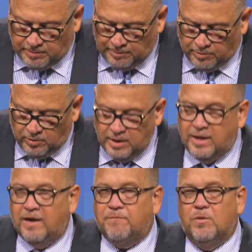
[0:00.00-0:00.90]
People
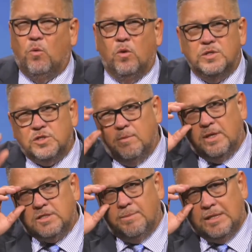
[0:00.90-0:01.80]
have been warned so
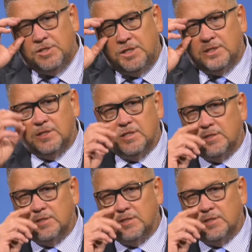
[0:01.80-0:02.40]
much about Jesus,